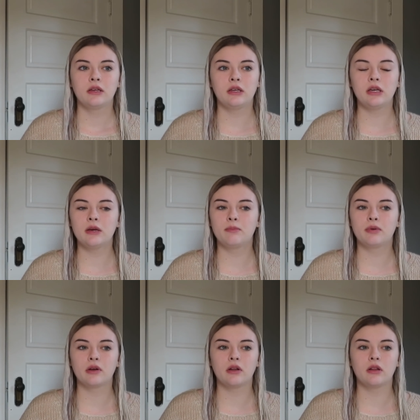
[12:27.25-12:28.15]
keep
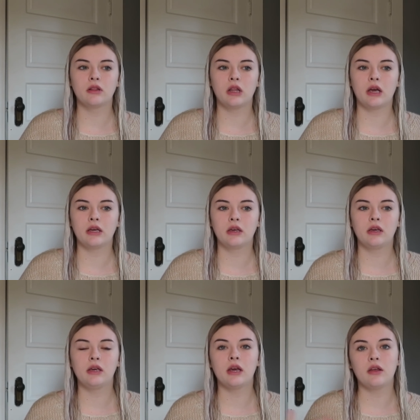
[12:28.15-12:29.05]
like
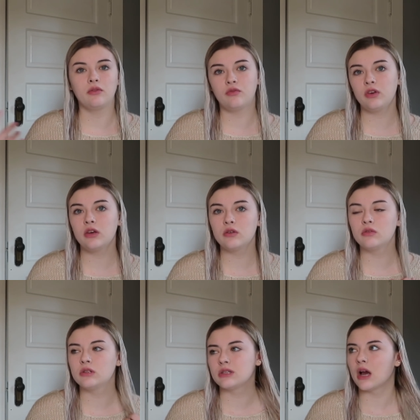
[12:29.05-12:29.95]
getting
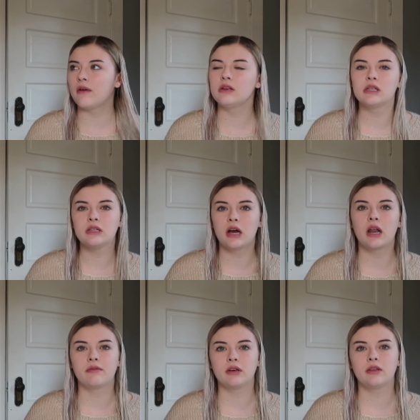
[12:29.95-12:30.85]
views, obviously not
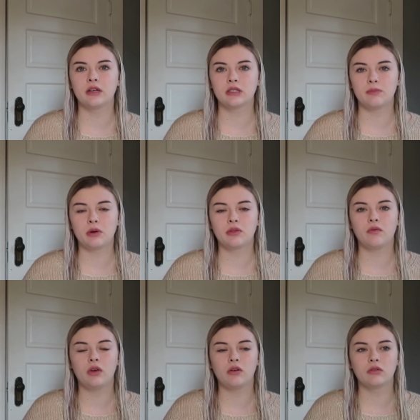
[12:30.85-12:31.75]
everything is about the
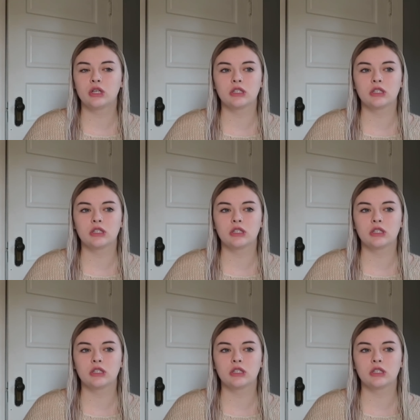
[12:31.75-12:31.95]
views,